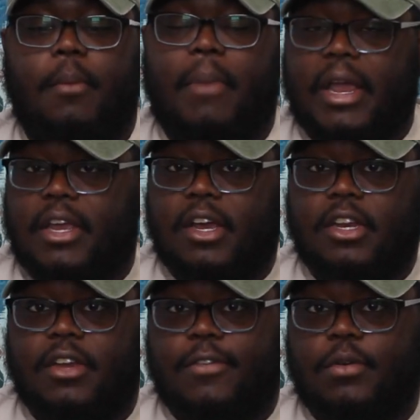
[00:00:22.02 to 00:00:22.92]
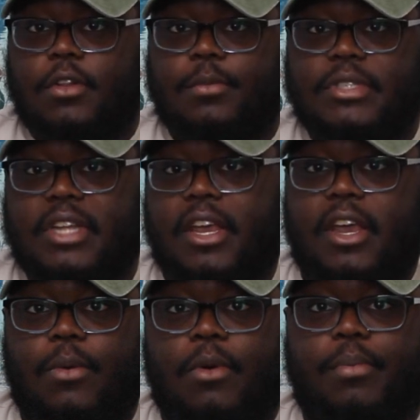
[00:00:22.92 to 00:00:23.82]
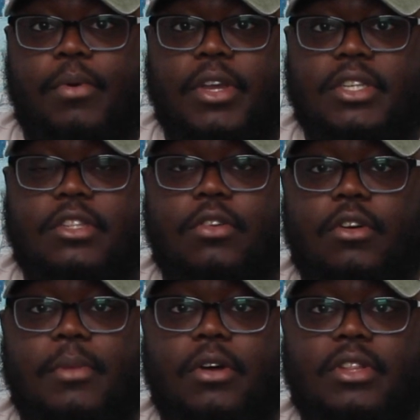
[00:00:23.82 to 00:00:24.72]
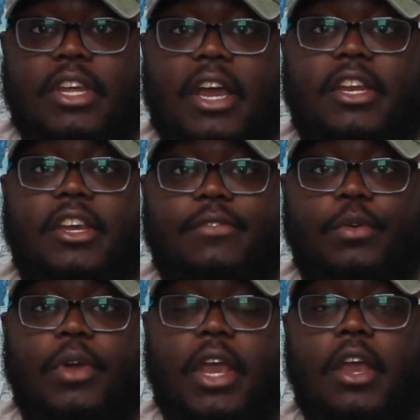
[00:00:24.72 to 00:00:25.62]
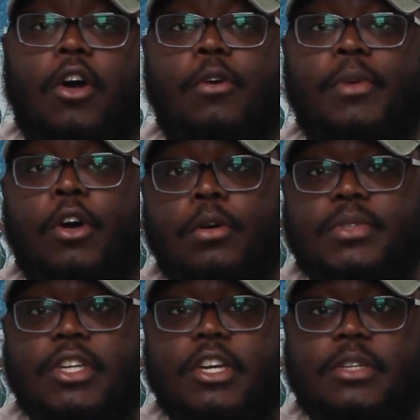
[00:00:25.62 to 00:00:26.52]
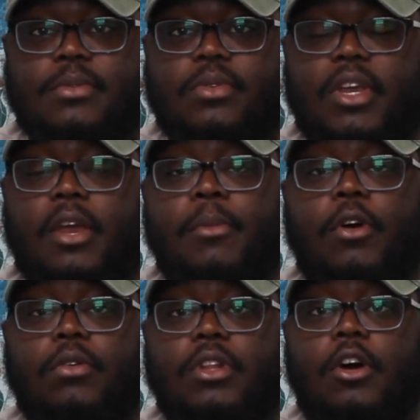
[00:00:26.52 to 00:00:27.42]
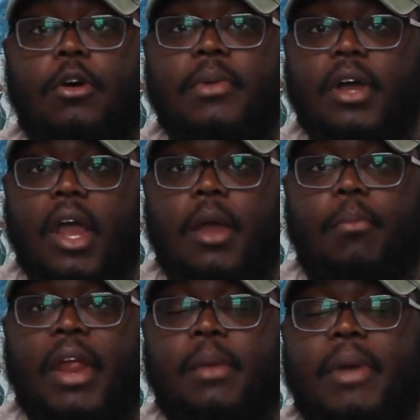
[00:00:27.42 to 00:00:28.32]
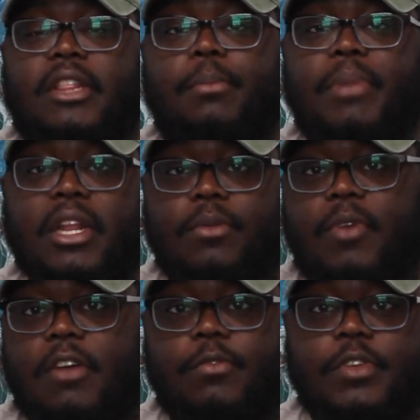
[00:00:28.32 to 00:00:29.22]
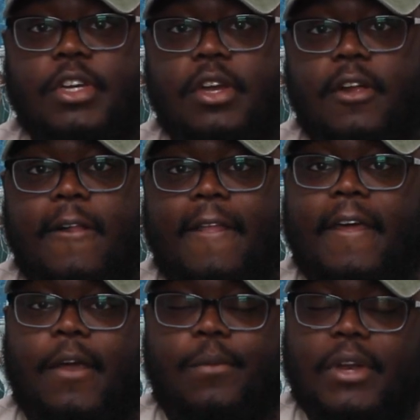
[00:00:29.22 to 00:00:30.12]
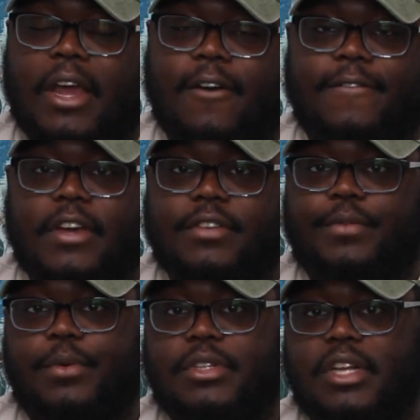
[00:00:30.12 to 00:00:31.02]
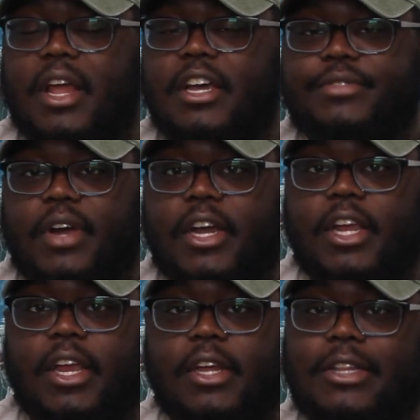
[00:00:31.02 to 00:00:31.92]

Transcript: Mike Gundy of Oklahoma State at one point thought about the idea of doing a home and home series between him and Oklahoma, bringing back the Bedlam rivalry. We now fast forward to last Friday.